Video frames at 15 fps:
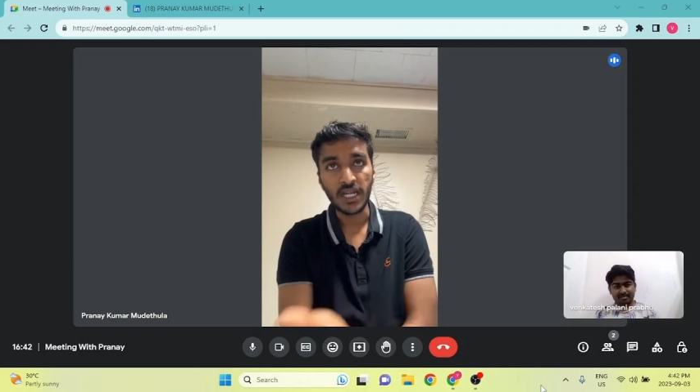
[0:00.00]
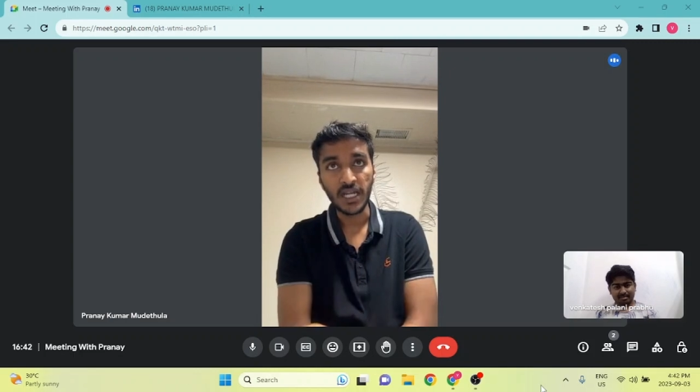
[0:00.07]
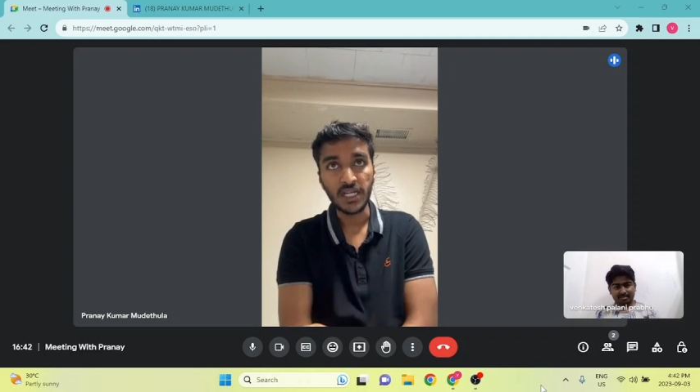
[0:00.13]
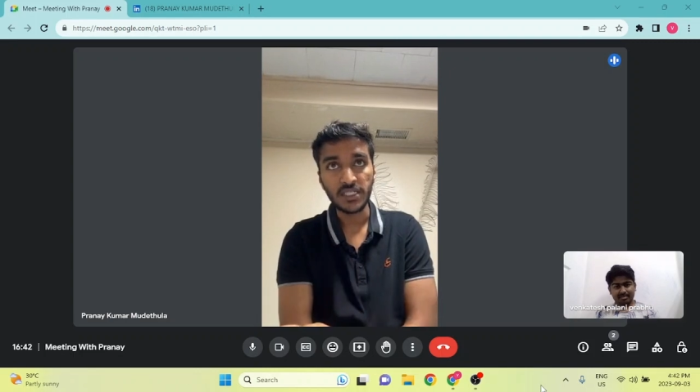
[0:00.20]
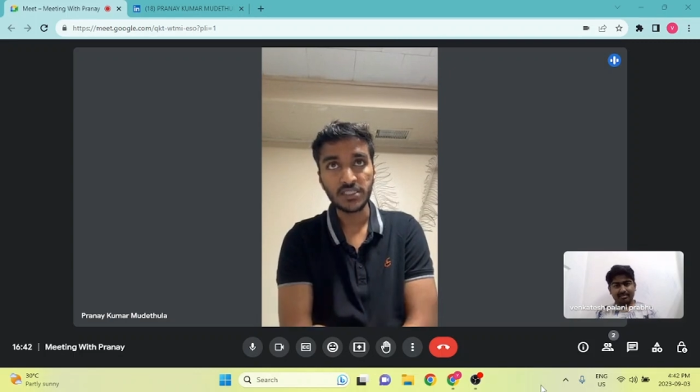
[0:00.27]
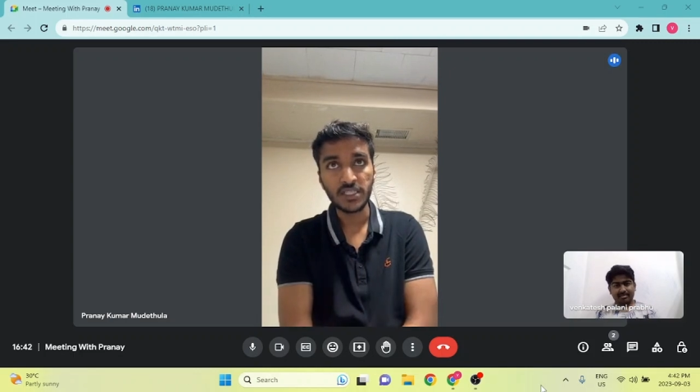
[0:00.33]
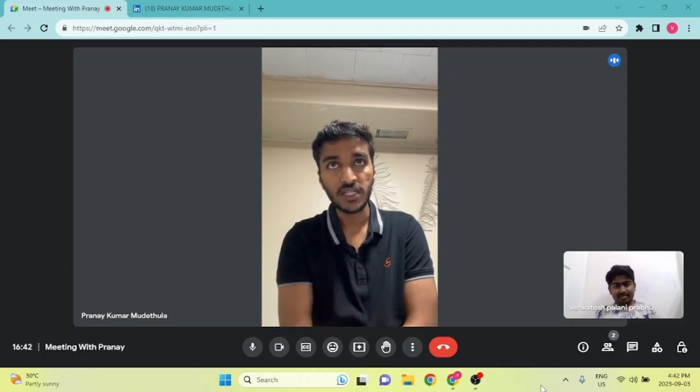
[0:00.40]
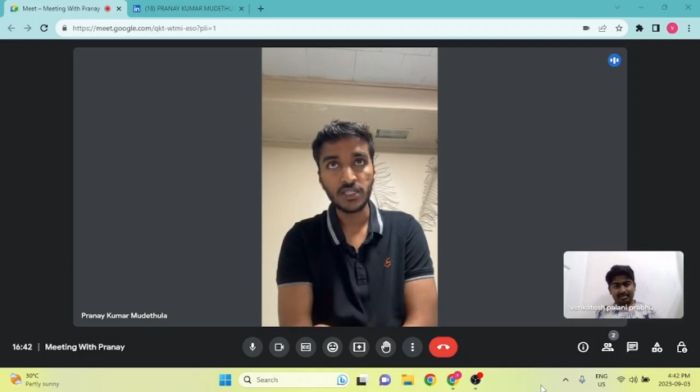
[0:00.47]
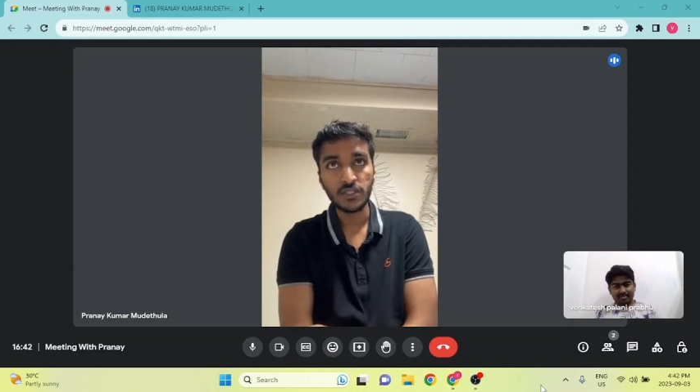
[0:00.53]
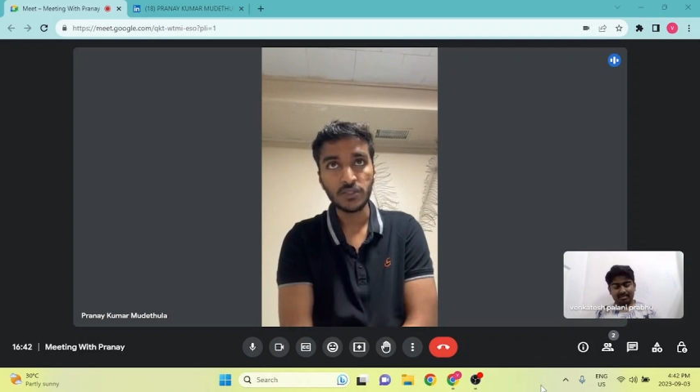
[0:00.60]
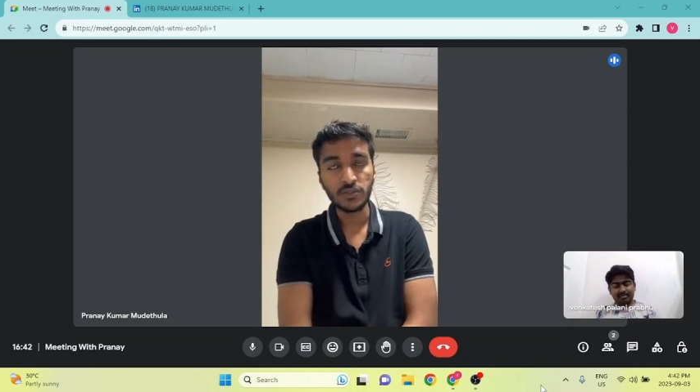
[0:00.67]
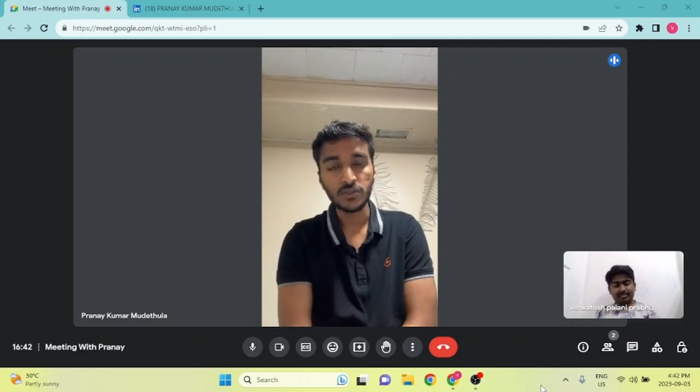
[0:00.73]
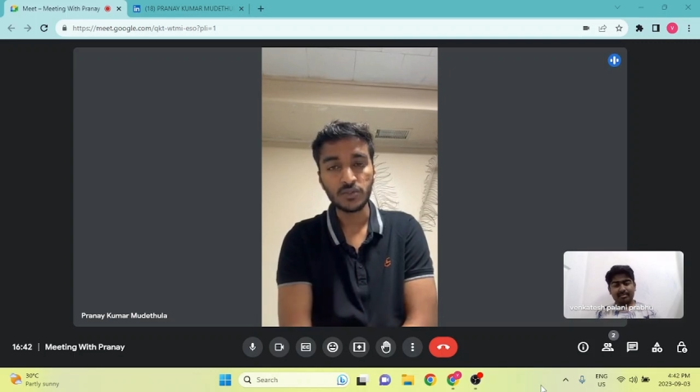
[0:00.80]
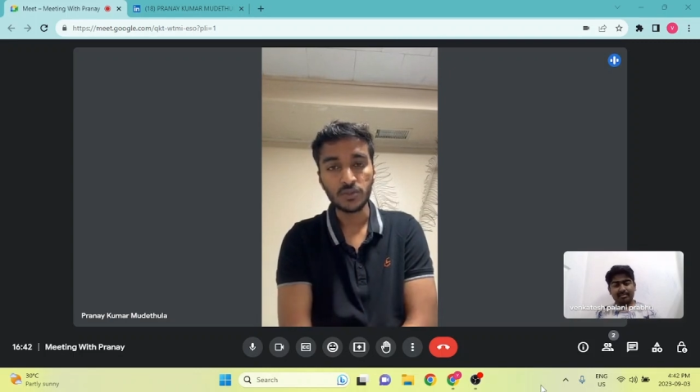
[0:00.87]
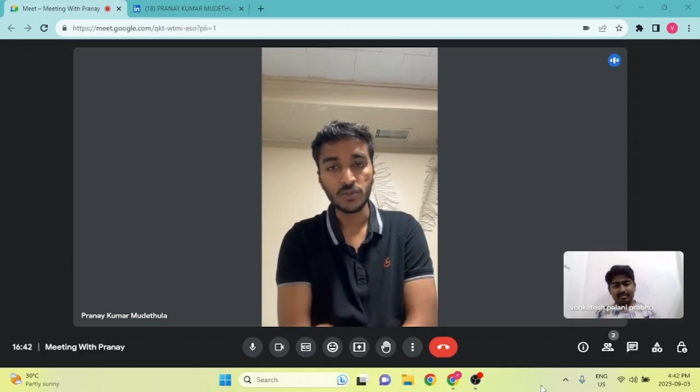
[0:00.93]
attention
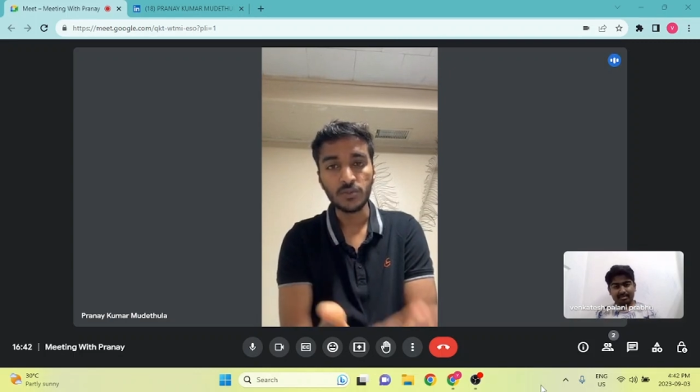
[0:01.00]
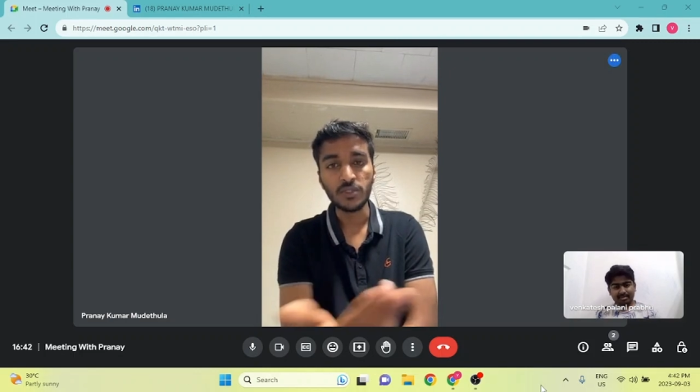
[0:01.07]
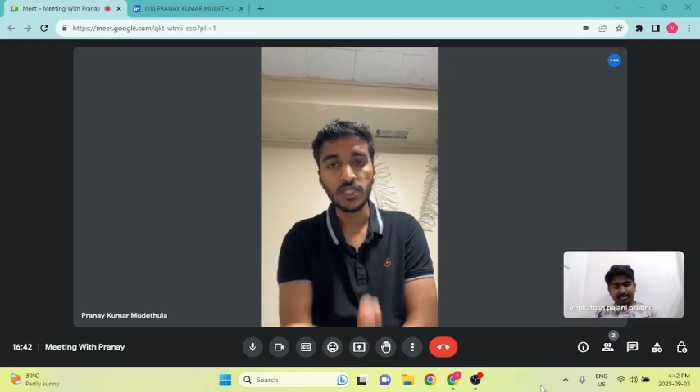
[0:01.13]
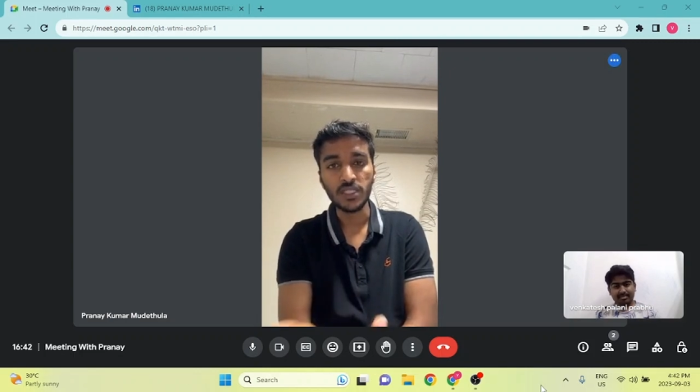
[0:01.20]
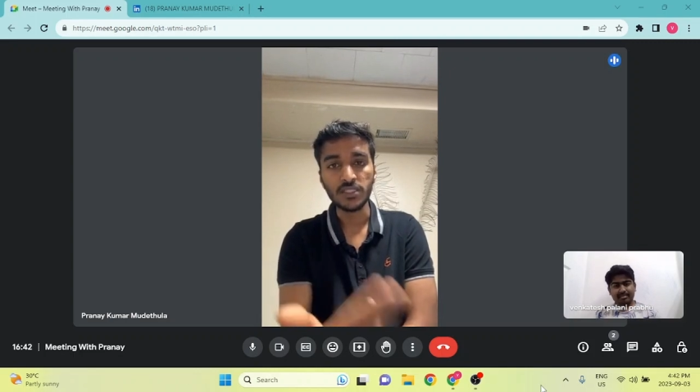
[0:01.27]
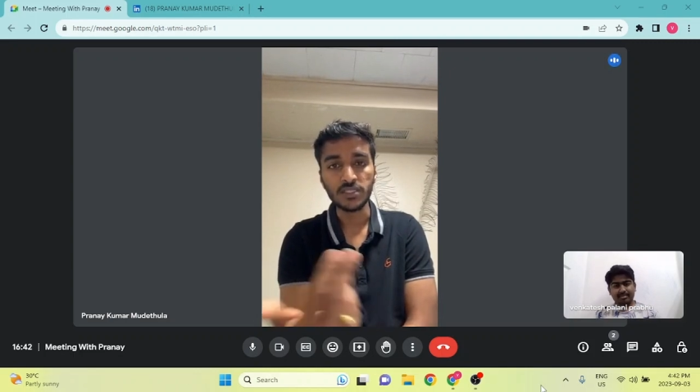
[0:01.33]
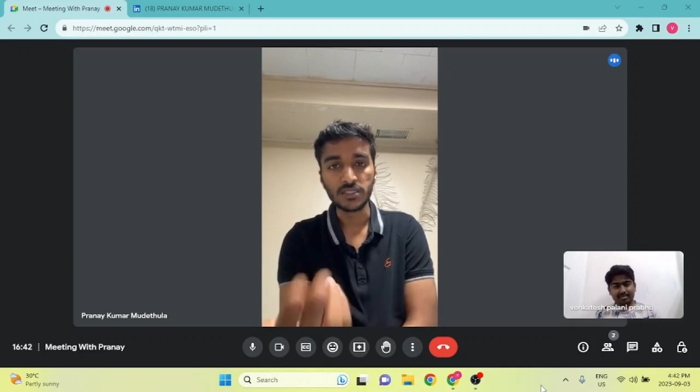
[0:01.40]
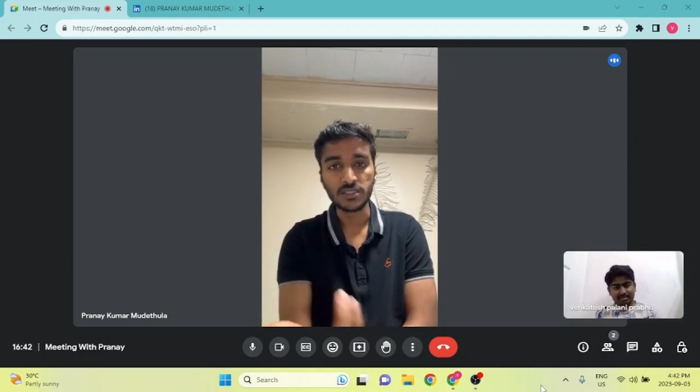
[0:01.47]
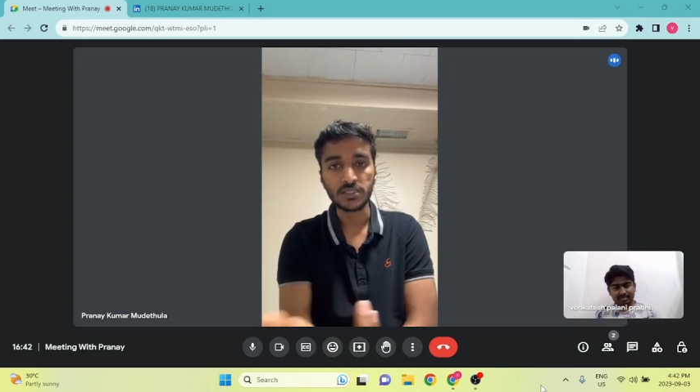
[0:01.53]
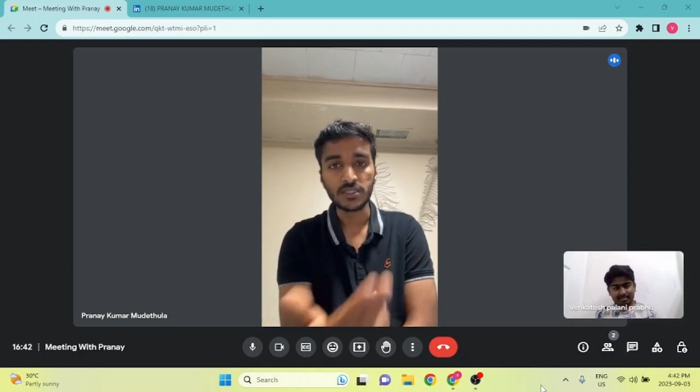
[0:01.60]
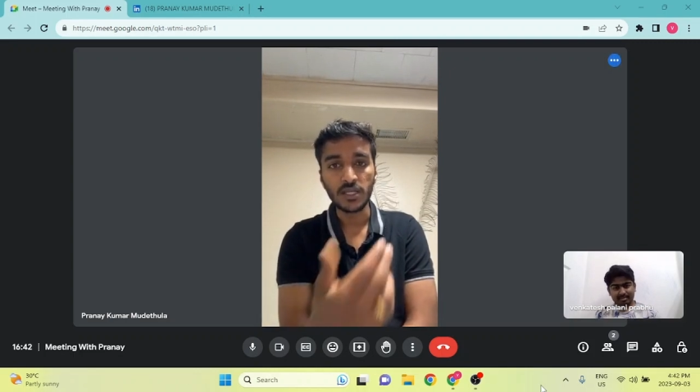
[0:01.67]
to this,